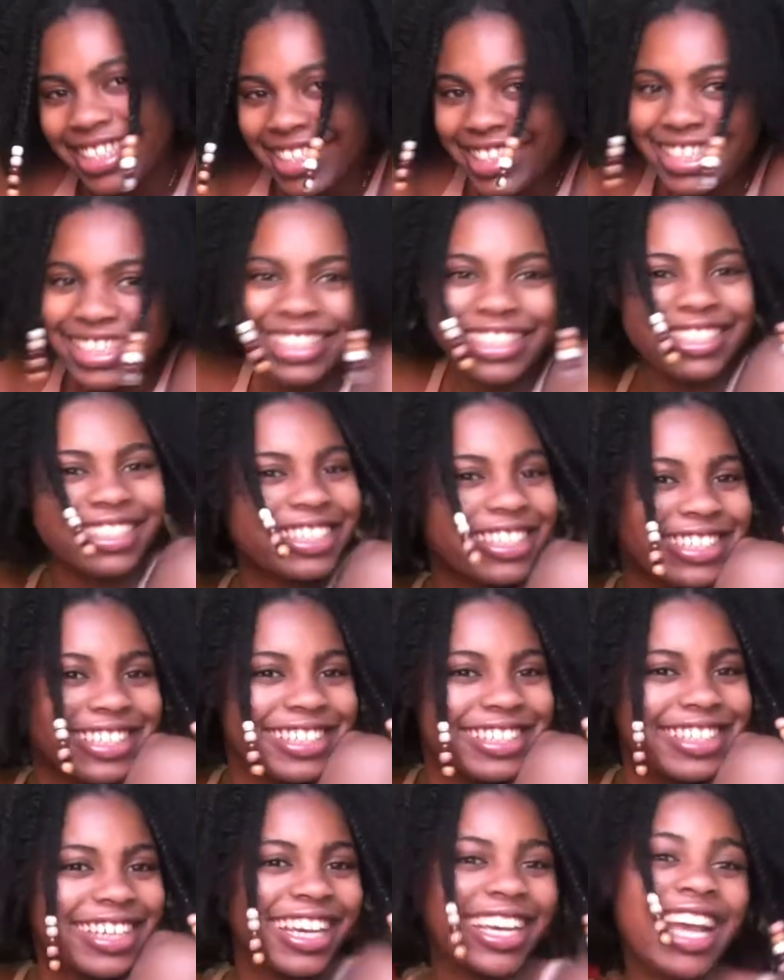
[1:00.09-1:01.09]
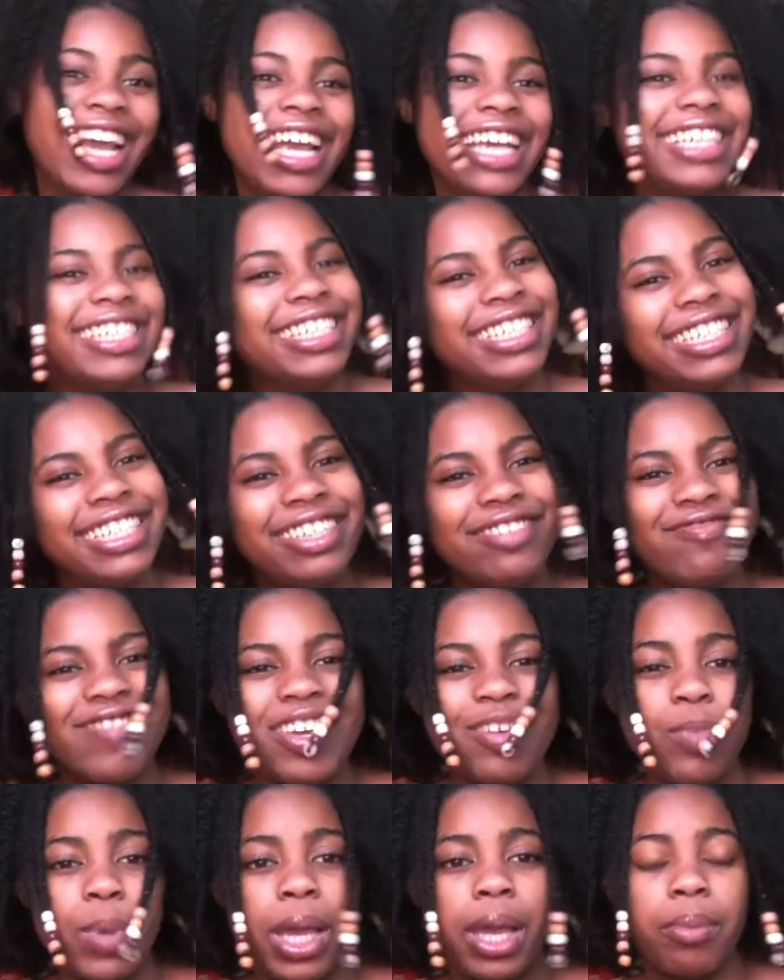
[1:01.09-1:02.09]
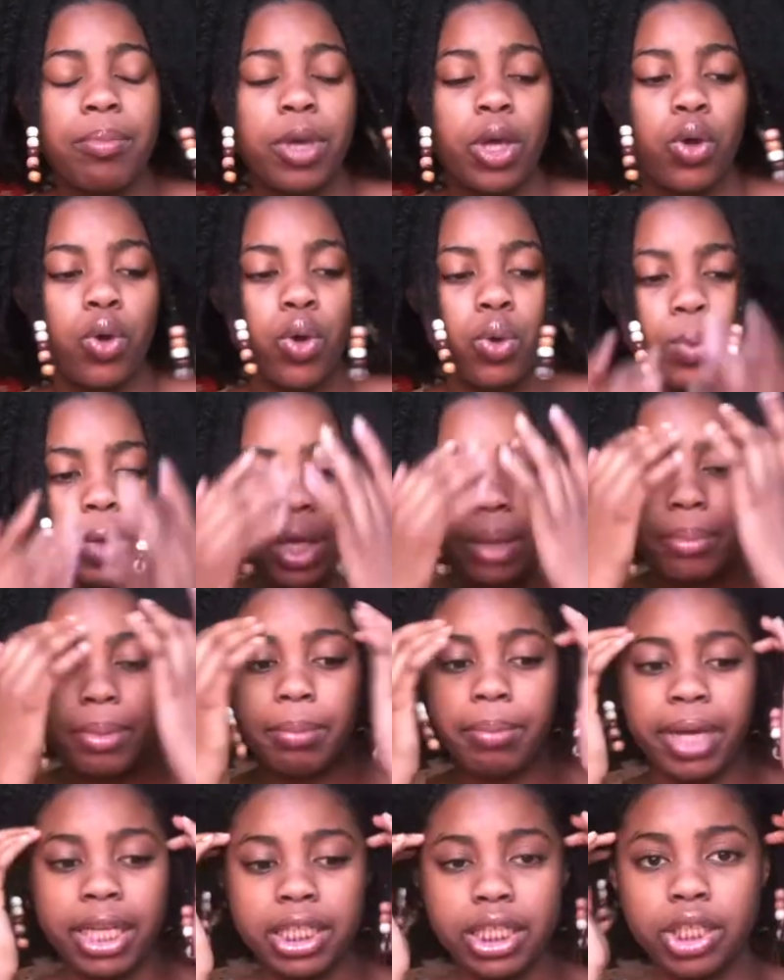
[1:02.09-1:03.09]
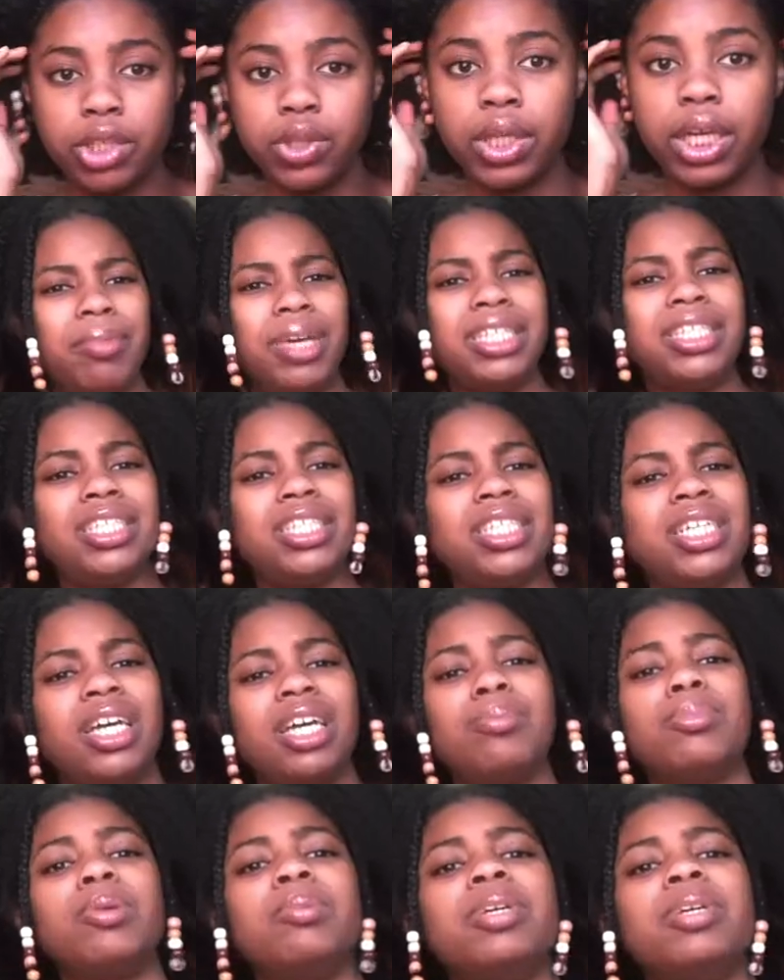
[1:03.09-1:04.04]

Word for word: then you see me and we could be cool. We could be buddies. You can bestie. I'm your